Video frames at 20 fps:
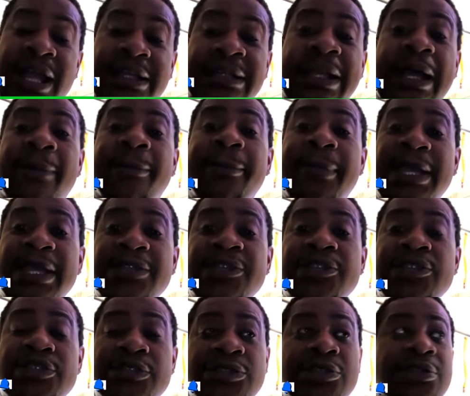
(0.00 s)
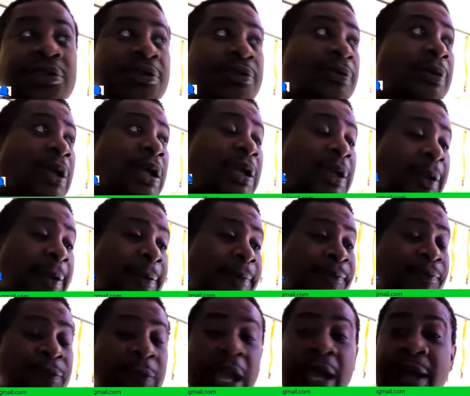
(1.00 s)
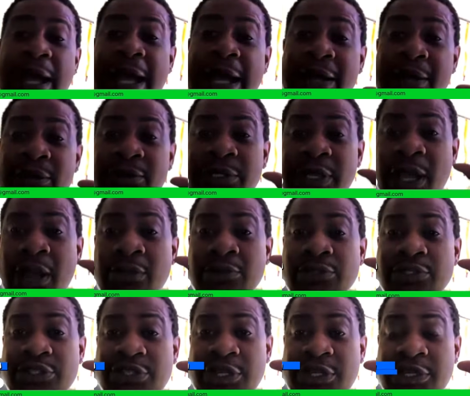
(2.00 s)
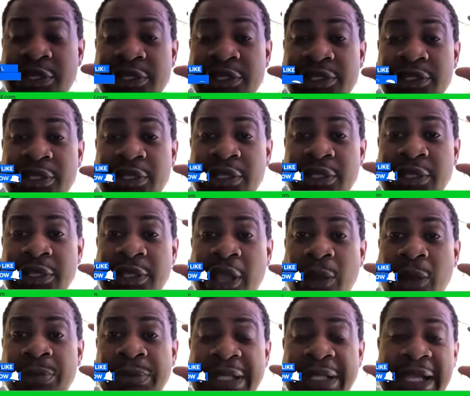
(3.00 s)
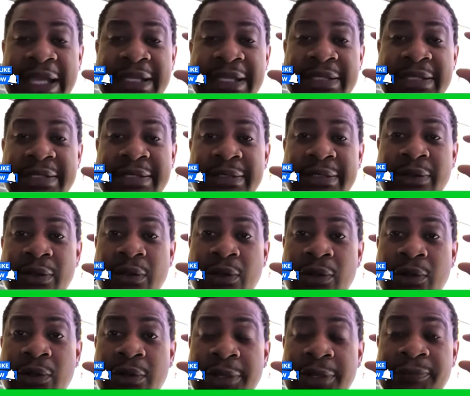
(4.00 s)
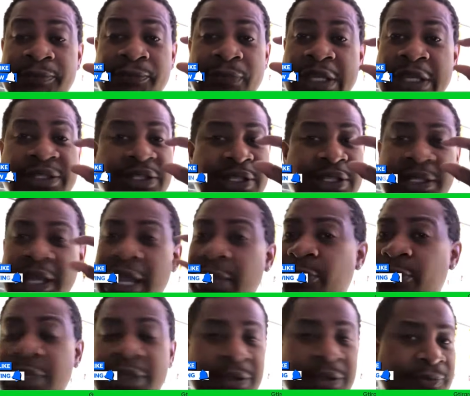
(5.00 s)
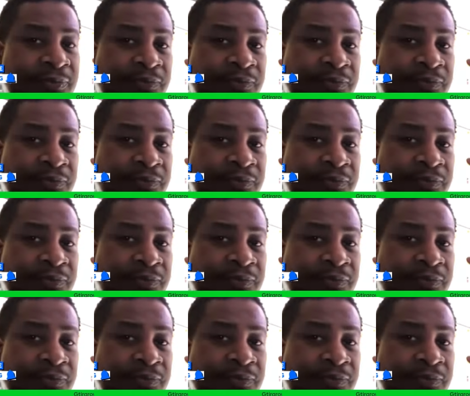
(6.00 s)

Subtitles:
Now make sure now how y'all judge y'all plants on it's just like with